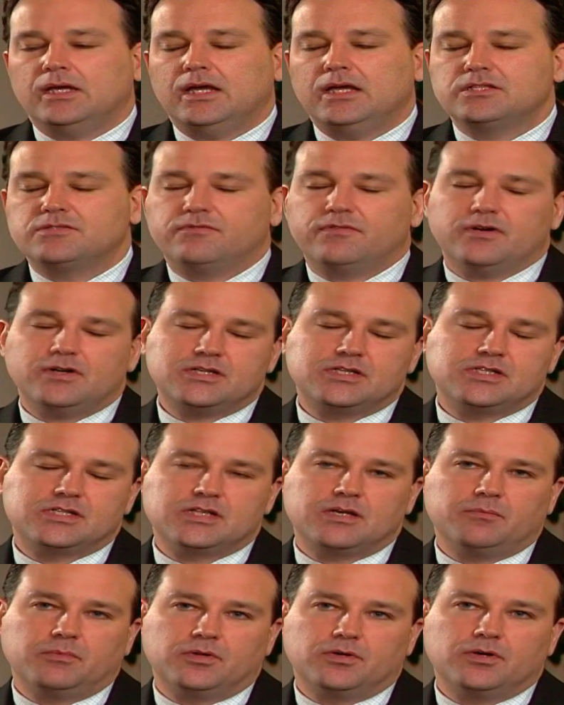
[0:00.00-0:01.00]
it's very
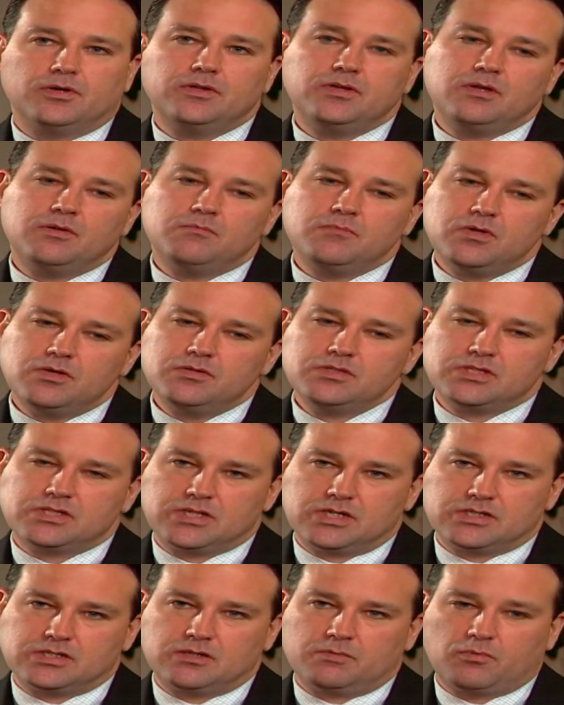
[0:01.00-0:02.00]
similar in the immune
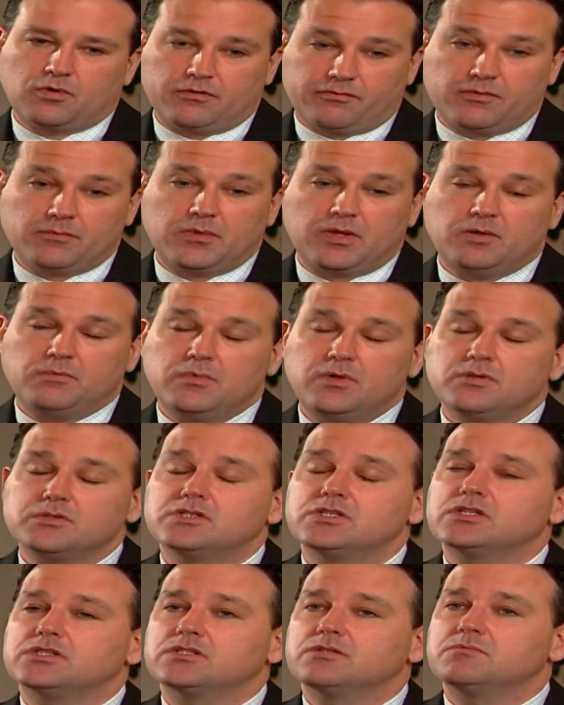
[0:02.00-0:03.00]
system, or from the immune
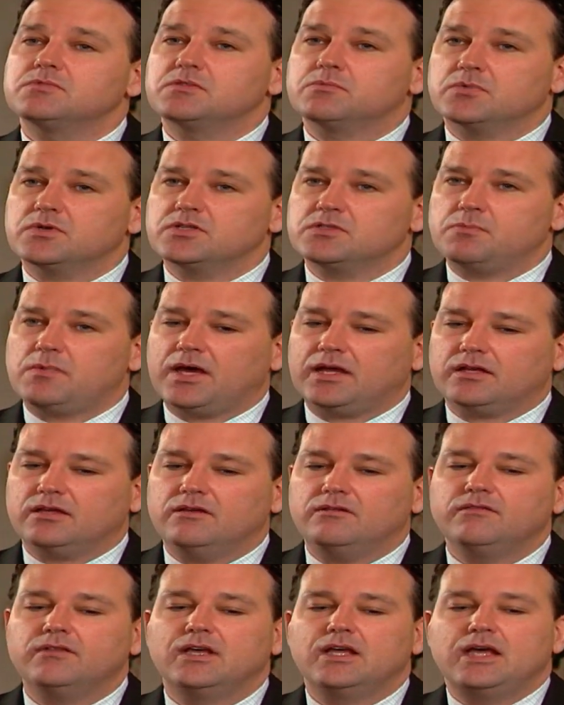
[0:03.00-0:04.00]
system's
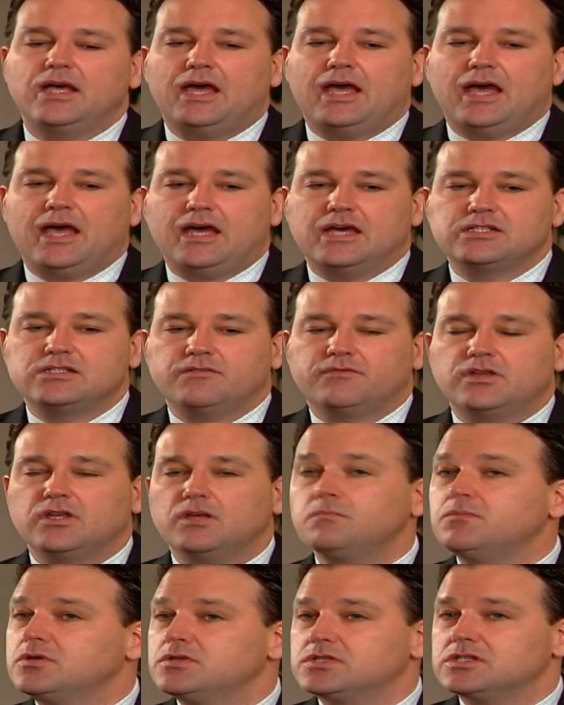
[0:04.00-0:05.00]
perspective, as if the
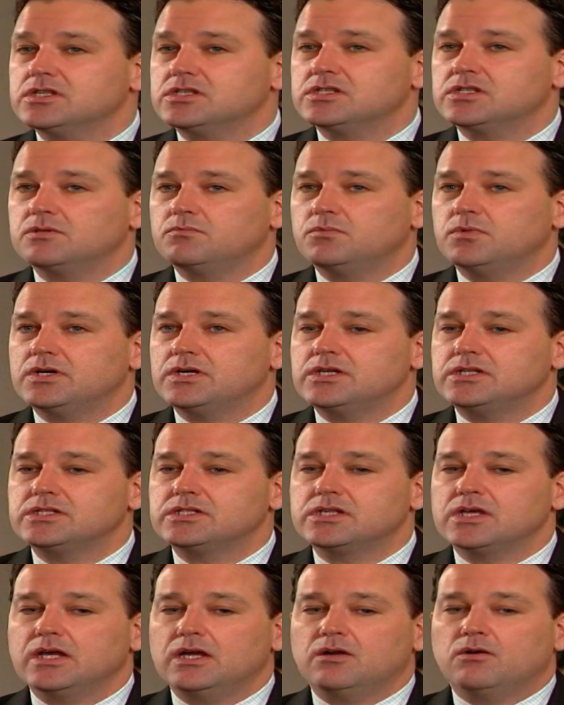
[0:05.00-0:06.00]
immune system
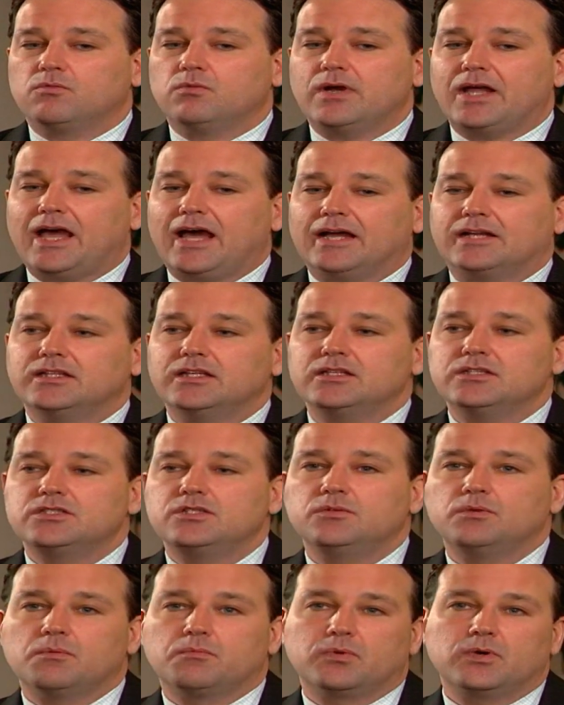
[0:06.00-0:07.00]
was reacting
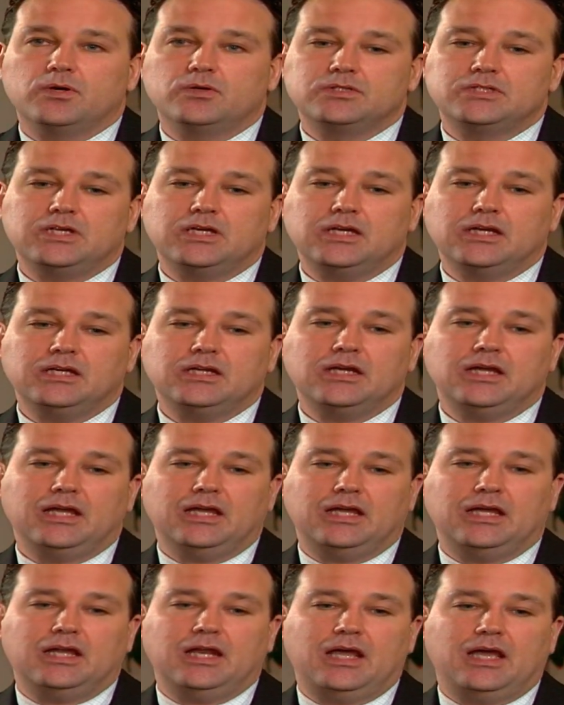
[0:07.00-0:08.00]
to a protein
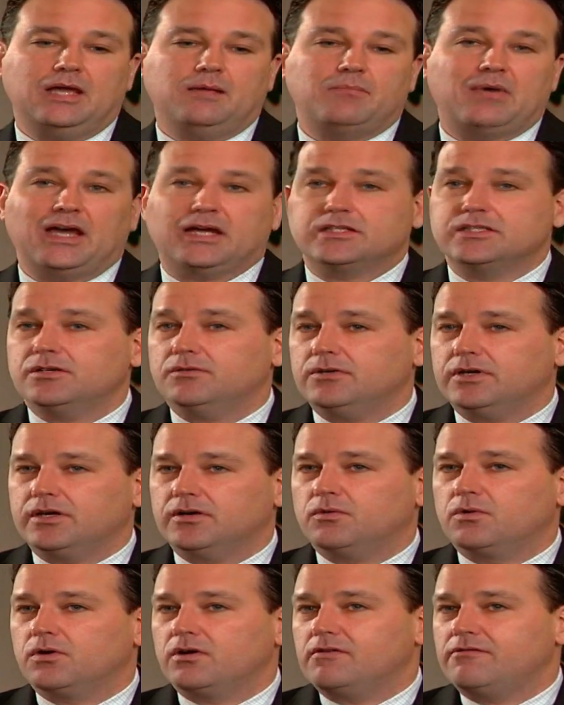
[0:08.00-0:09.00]
in a
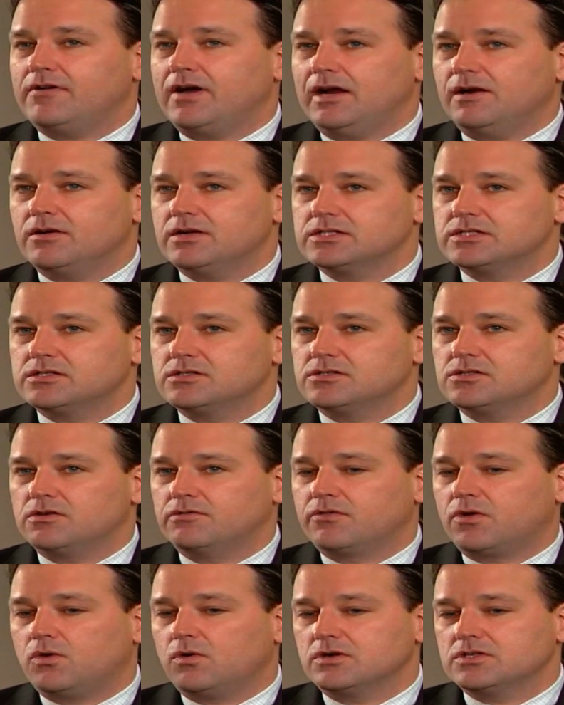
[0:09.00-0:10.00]
bacteria or a virus. So
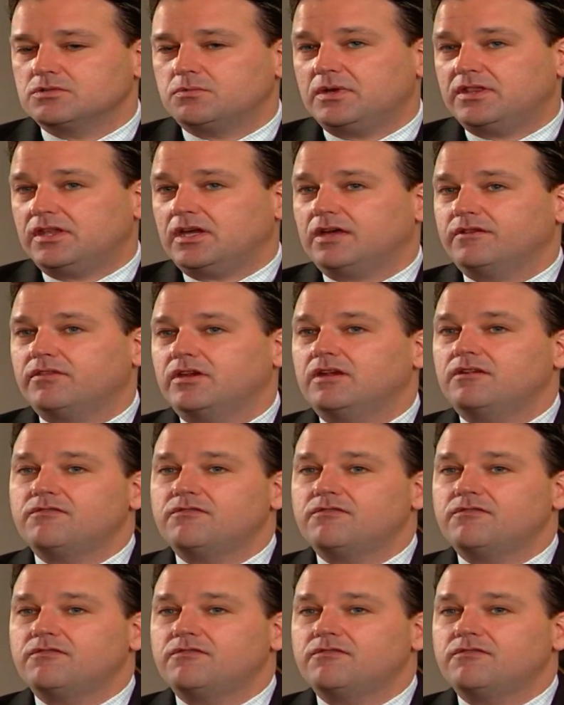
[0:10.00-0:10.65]
of course we think of an